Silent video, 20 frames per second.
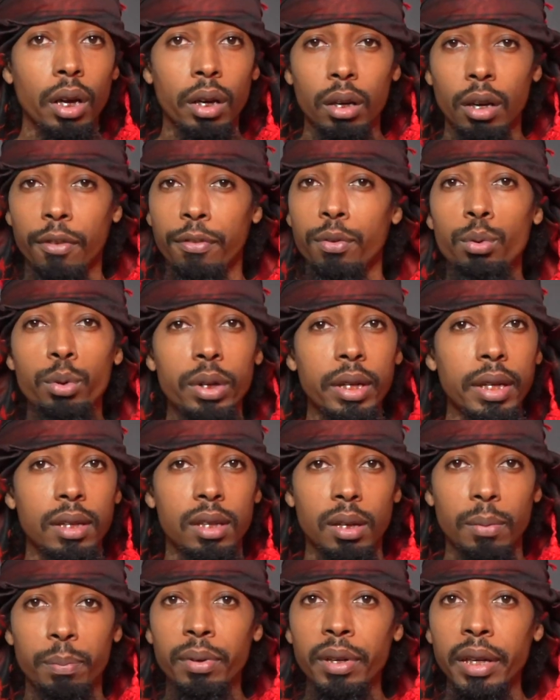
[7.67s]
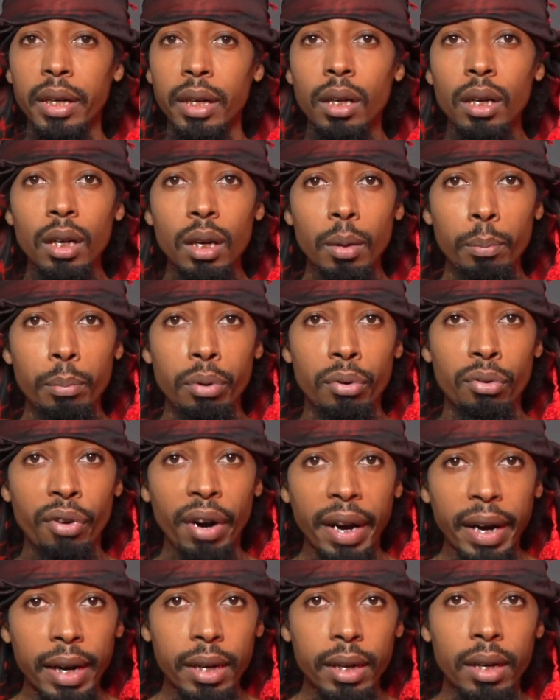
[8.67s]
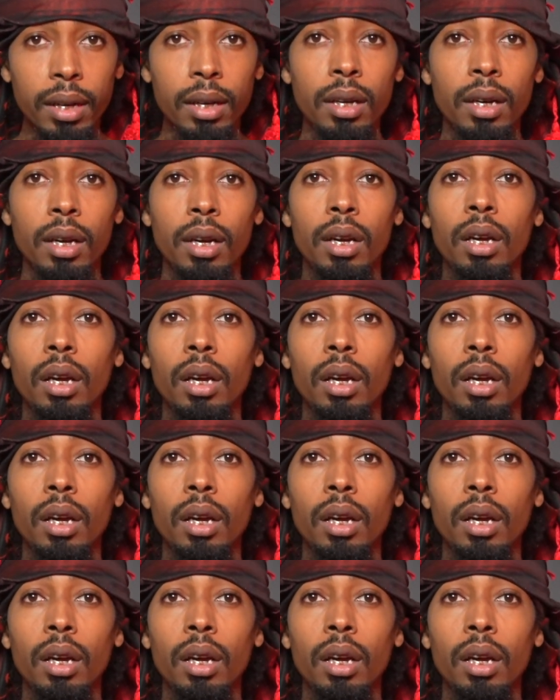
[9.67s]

if you need to be berated,